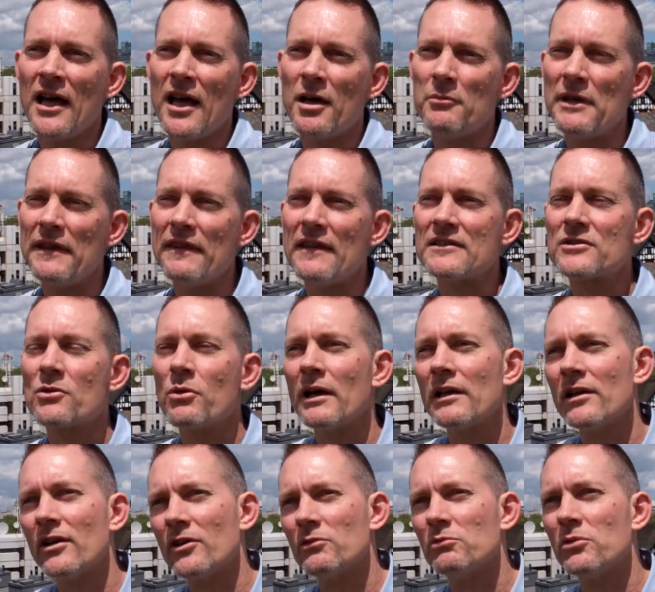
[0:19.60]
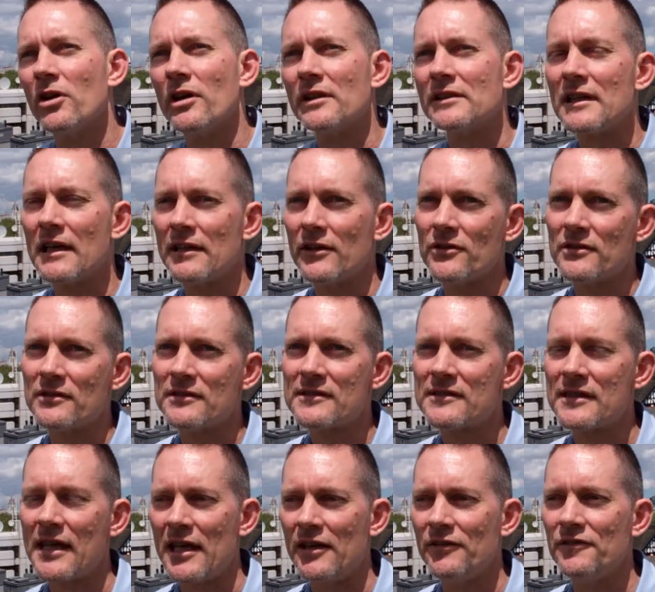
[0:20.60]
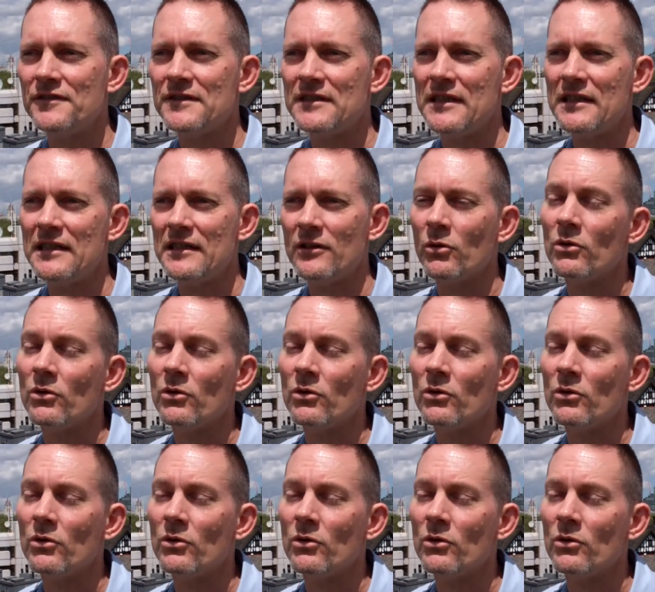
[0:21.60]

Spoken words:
I mean, there's quite a lot of work done on safety,